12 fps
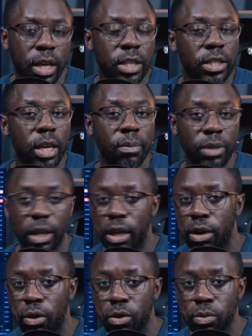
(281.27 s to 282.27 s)
Same
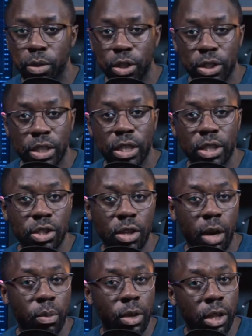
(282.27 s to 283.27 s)
thing goes when you see a
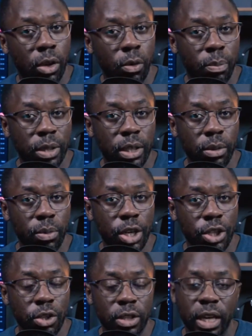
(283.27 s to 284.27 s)
stock with a low PE ratio.